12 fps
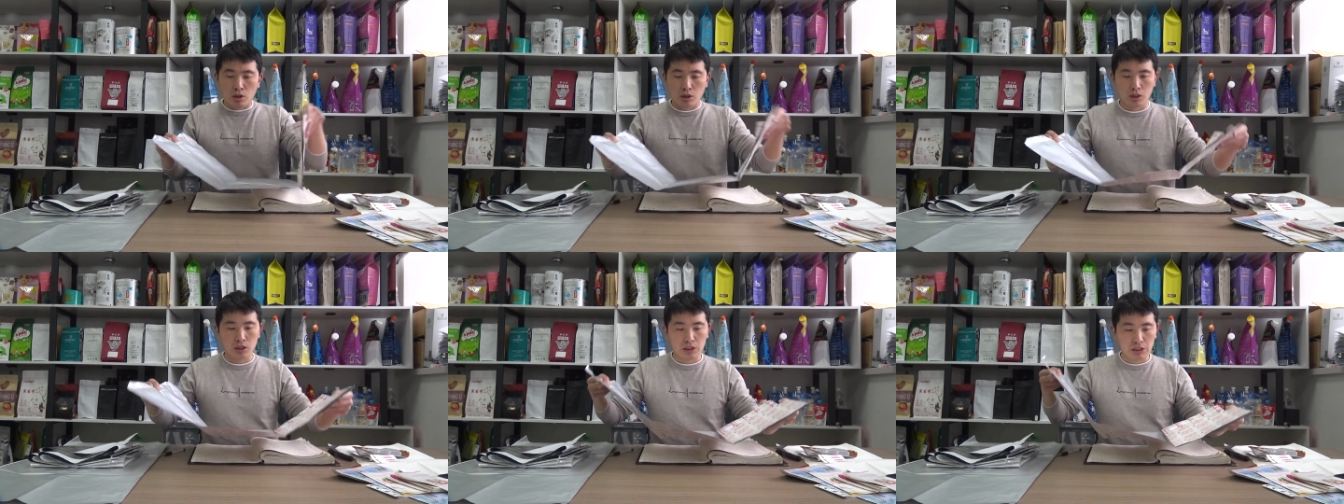
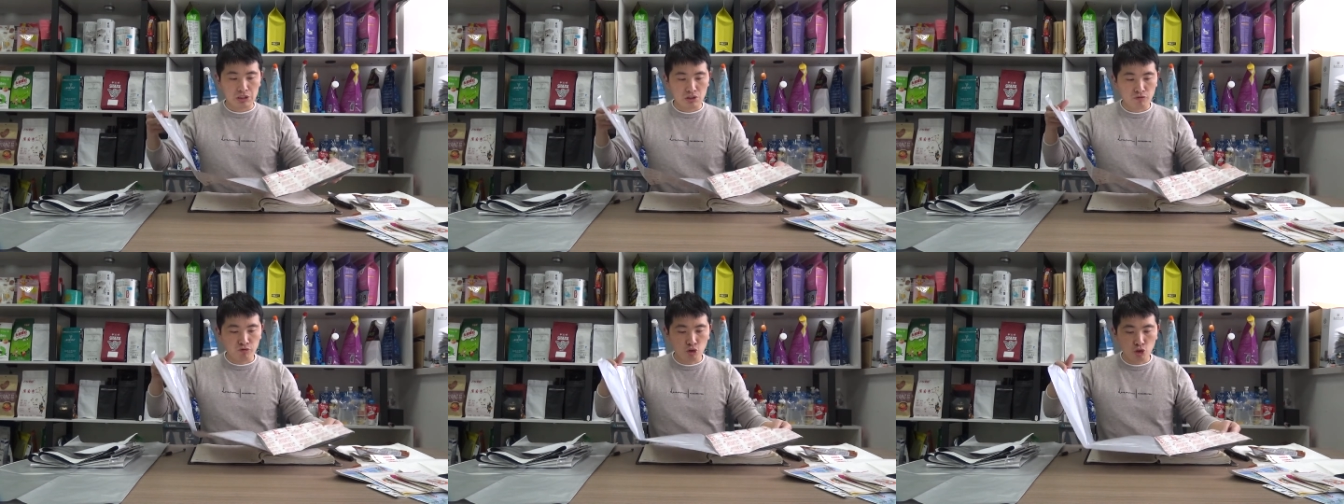
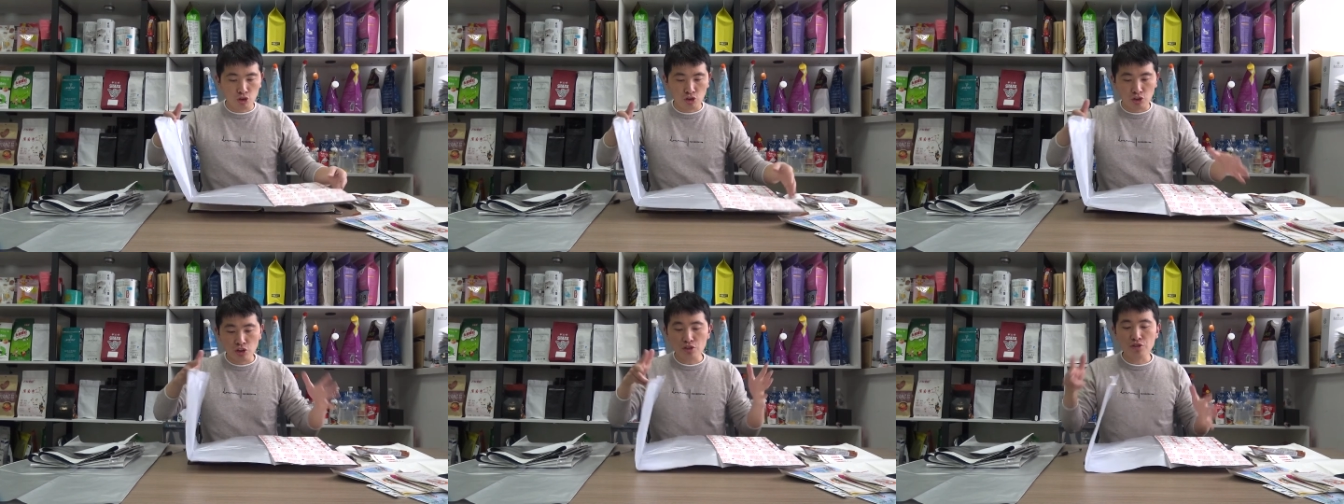And for
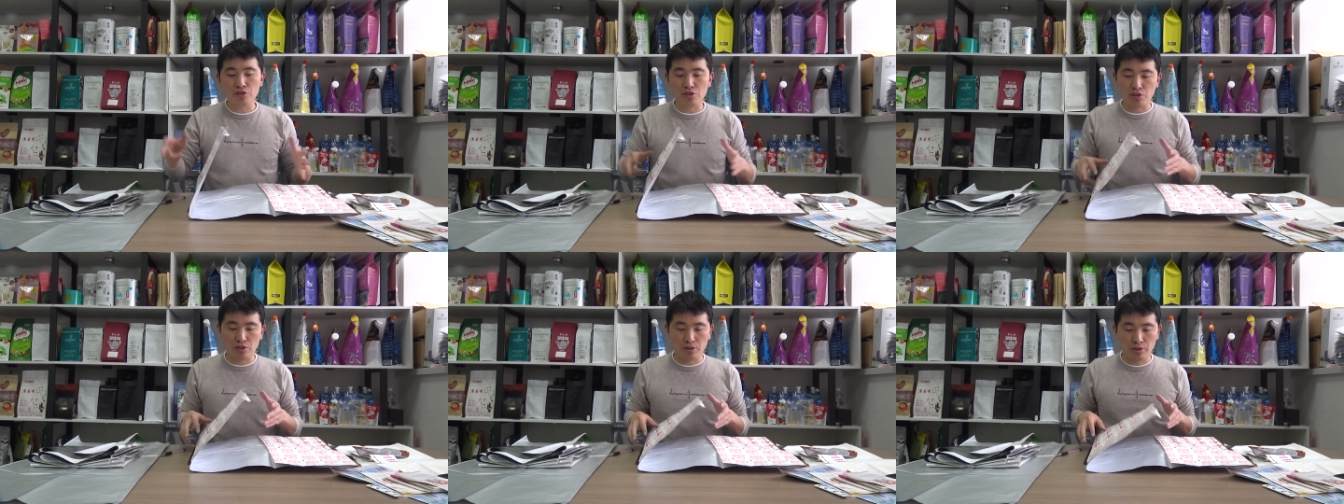this
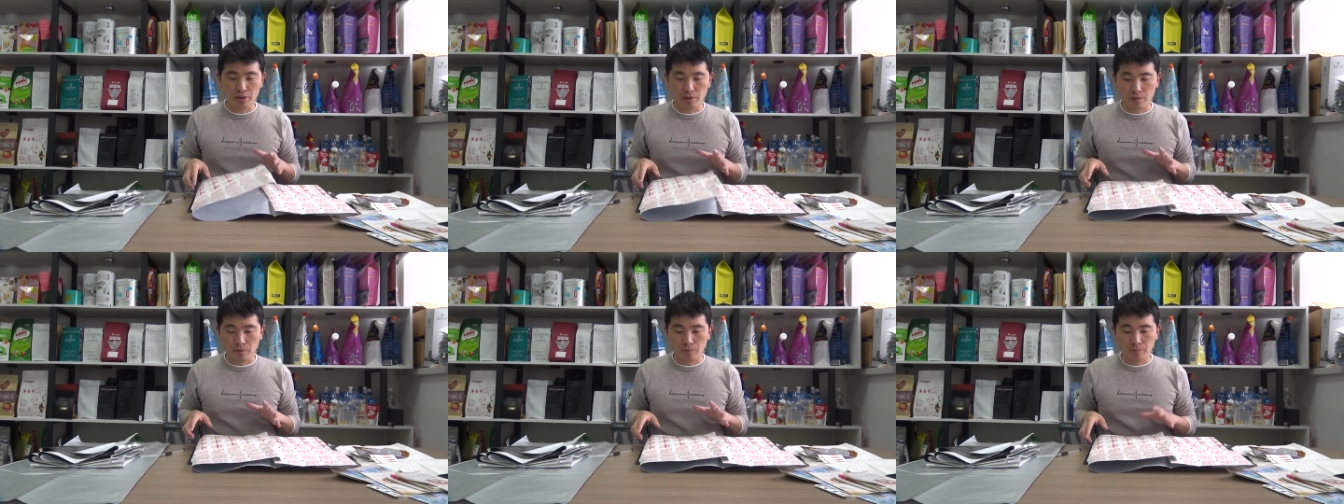
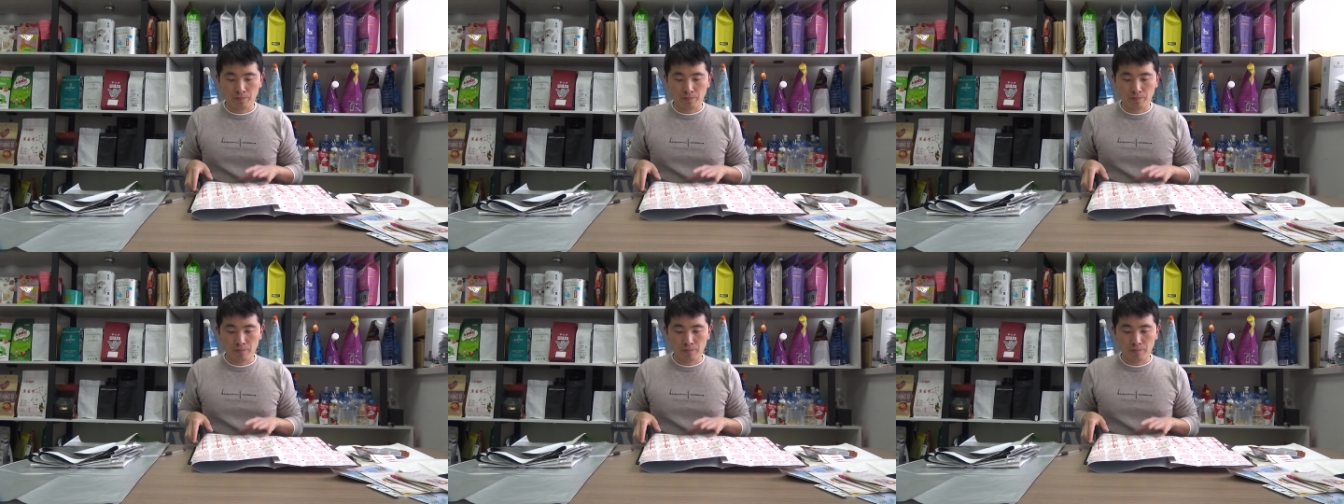uh,